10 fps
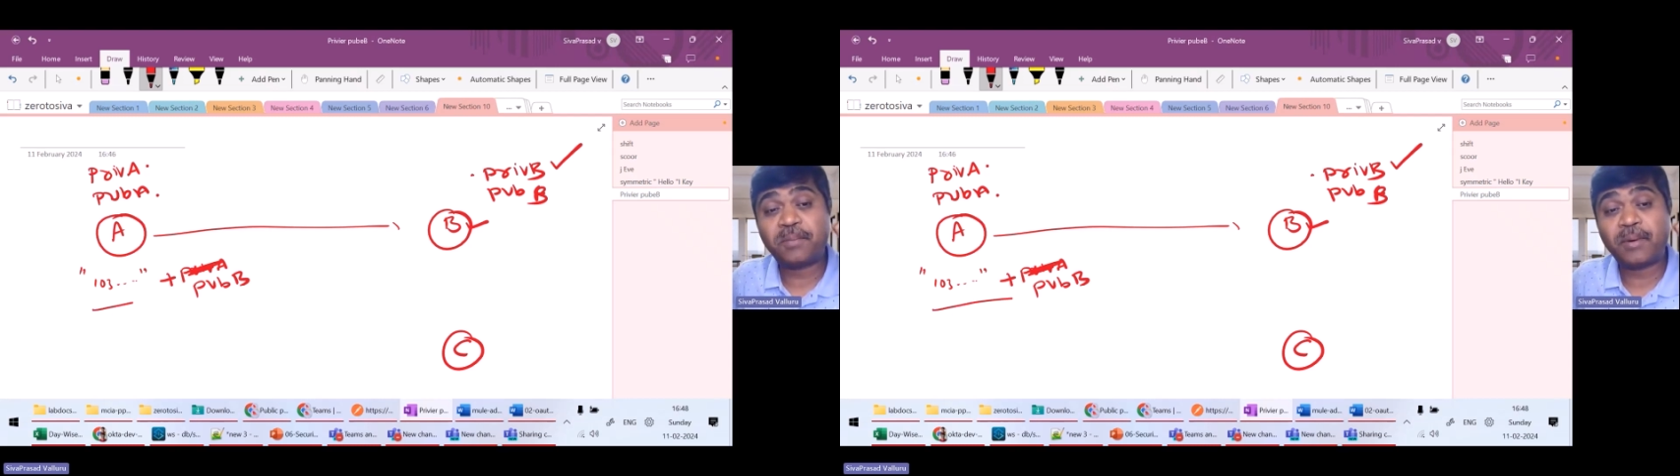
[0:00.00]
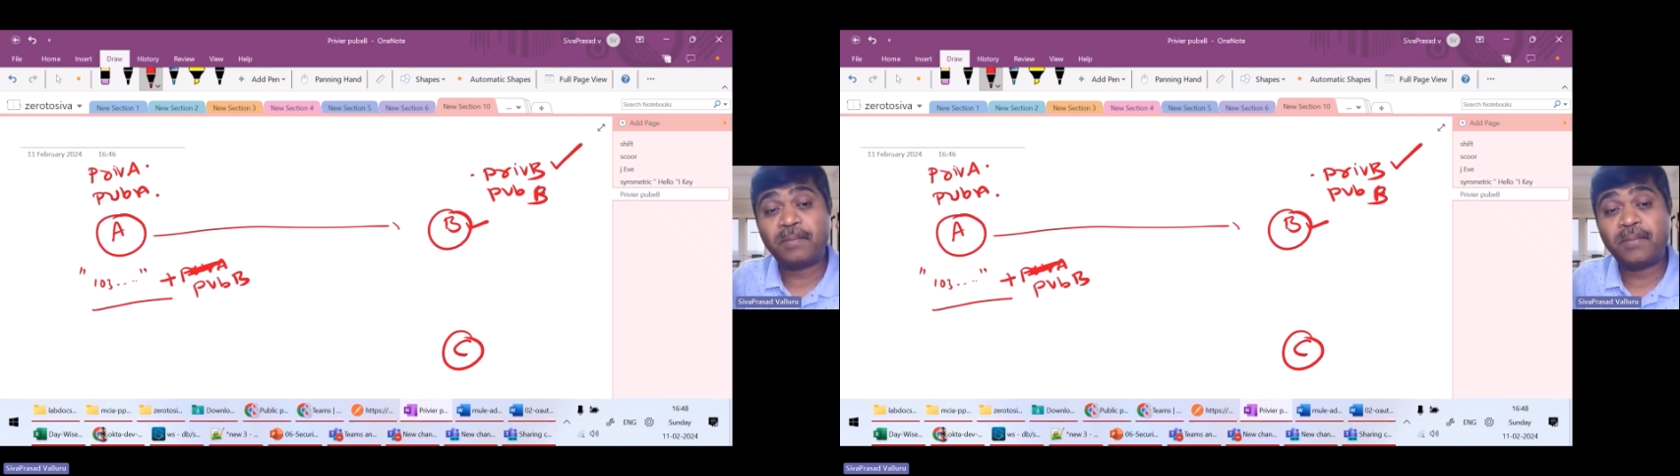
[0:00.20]

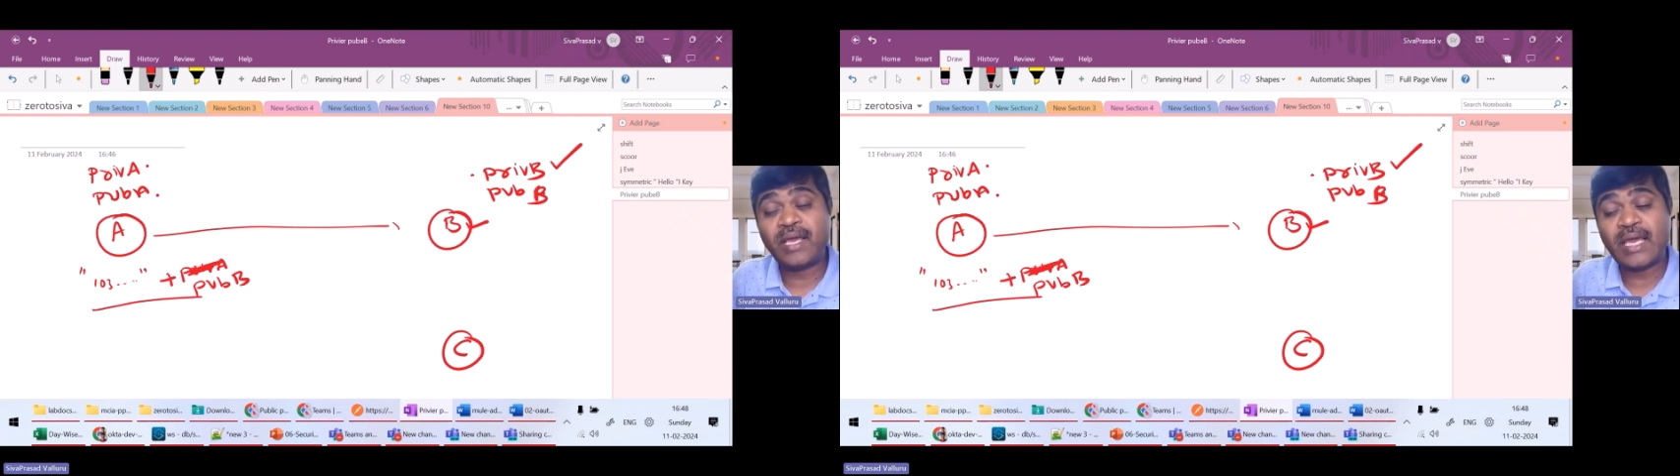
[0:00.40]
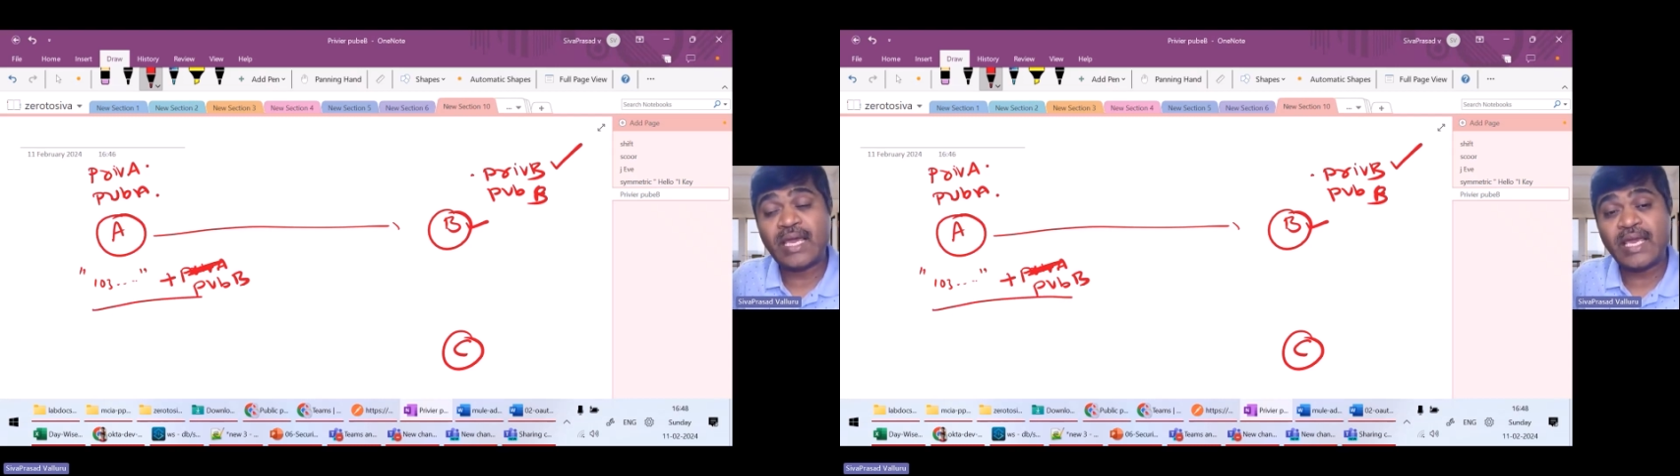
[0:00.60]
using
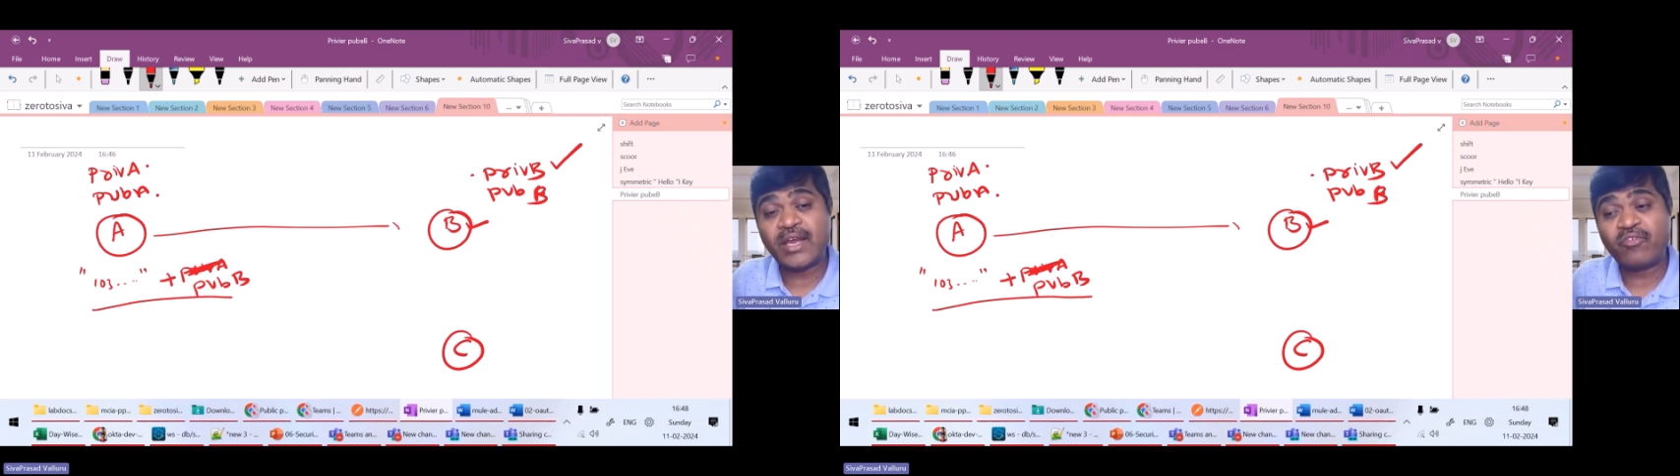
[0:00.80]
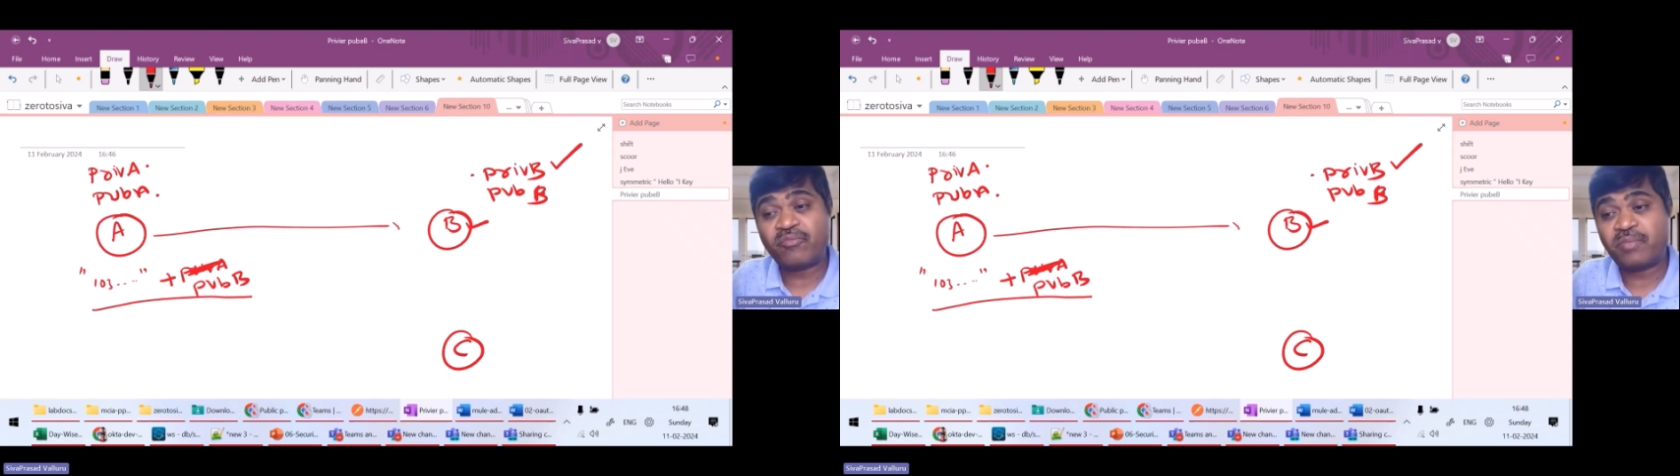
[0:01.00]
public
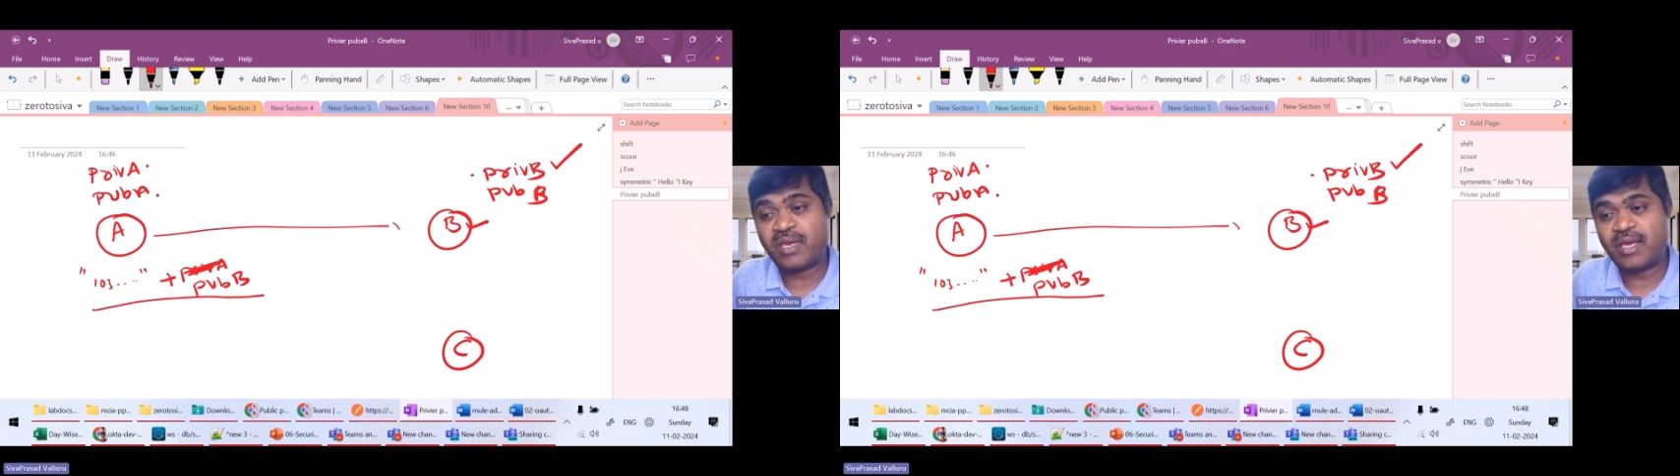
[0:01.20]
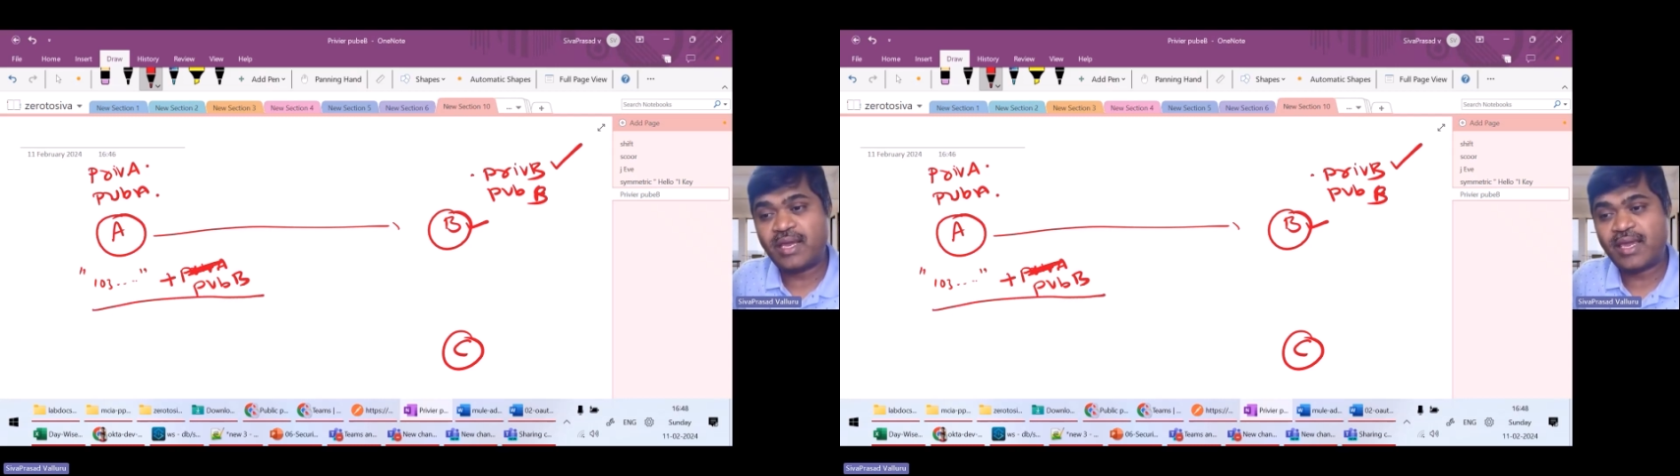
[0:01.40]
key of
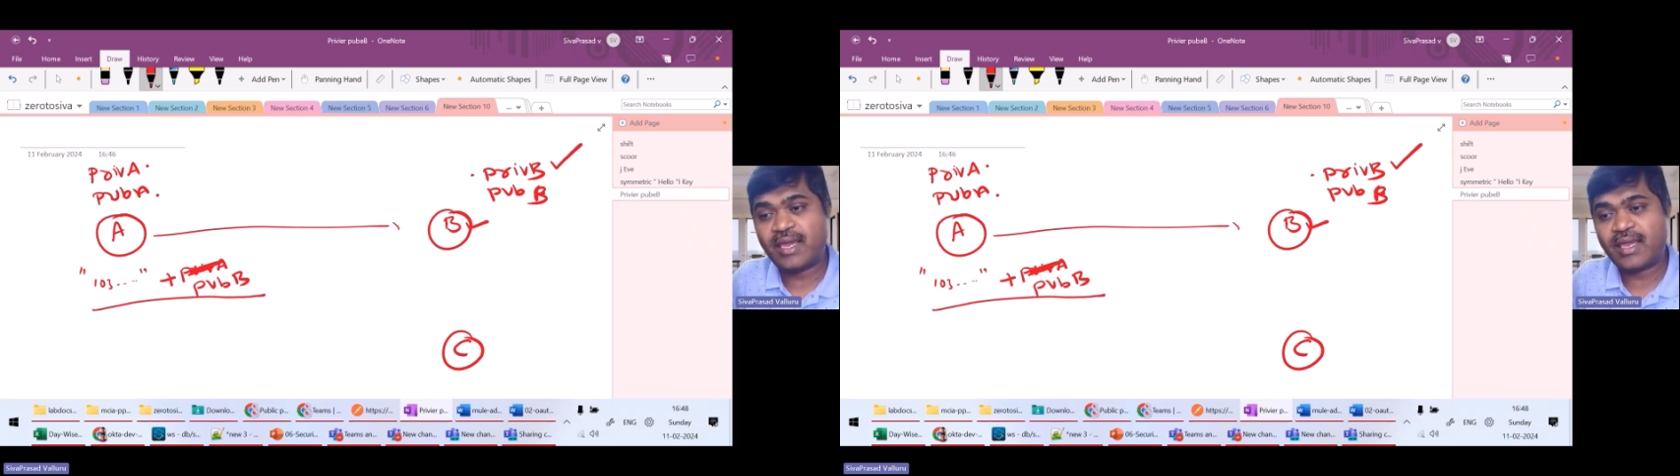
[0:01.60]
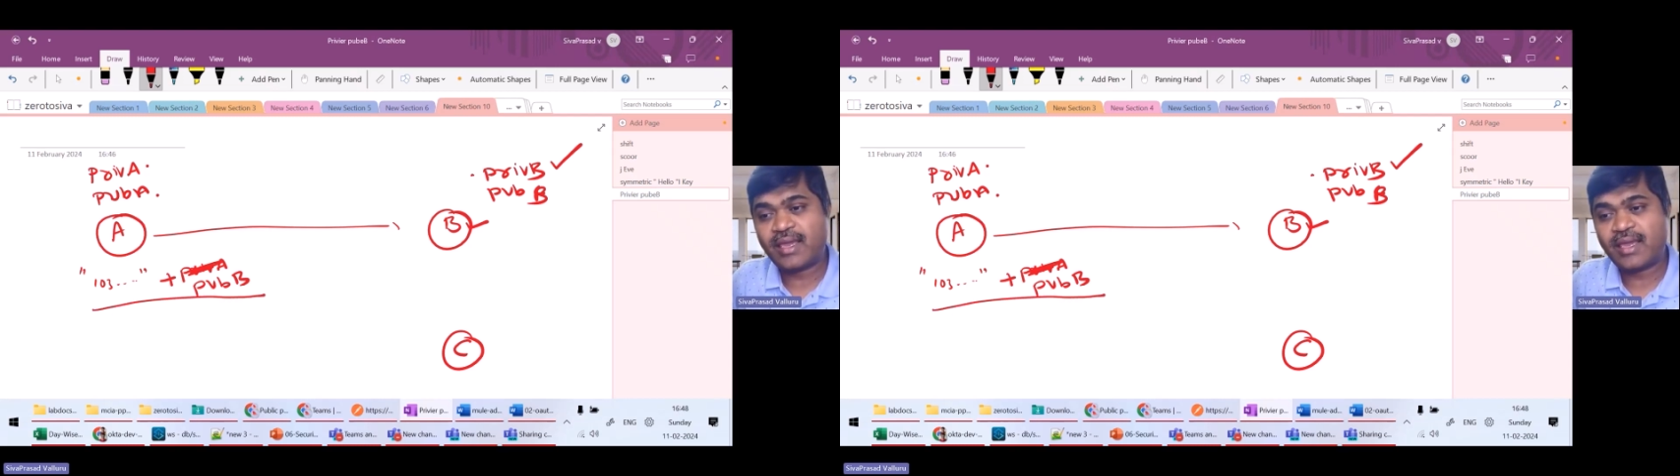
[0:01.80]
B